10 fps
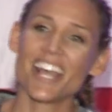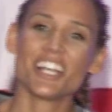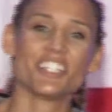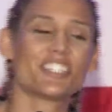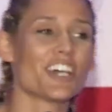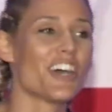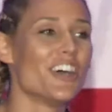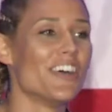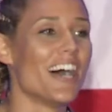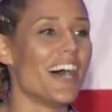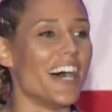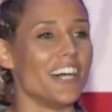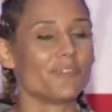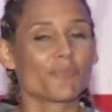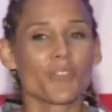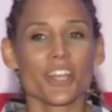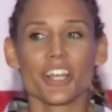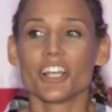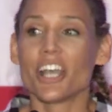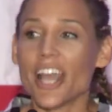So
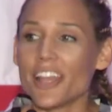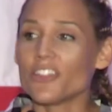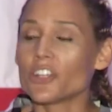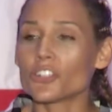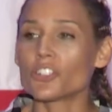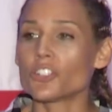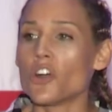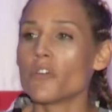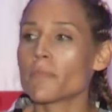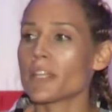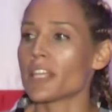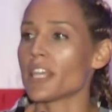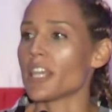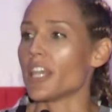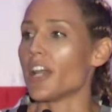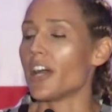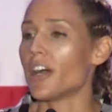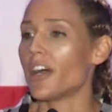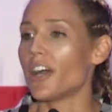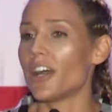there's so many
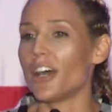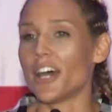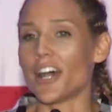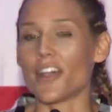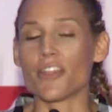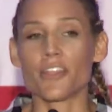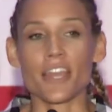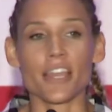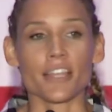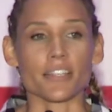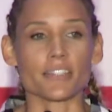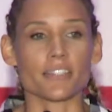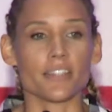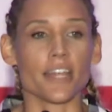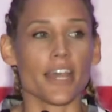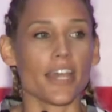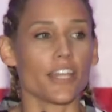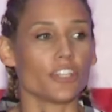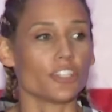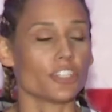things
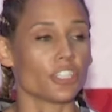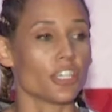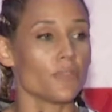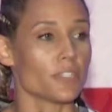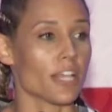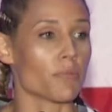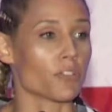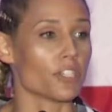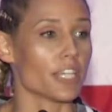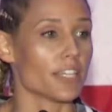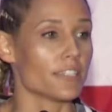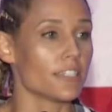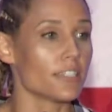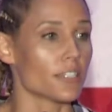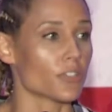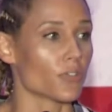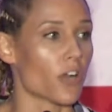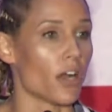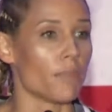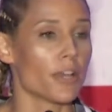that she was able to get assistance
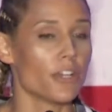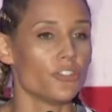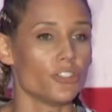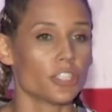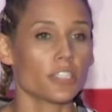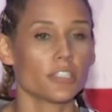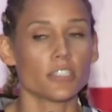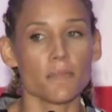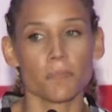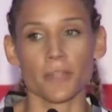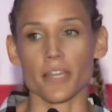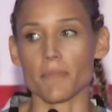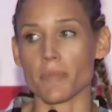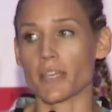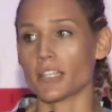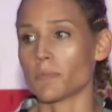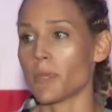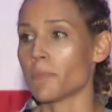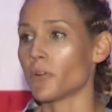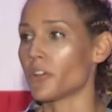from just simply because
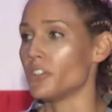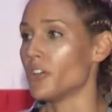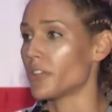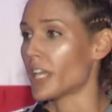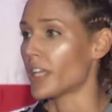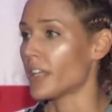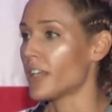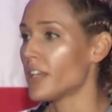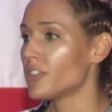people are donating.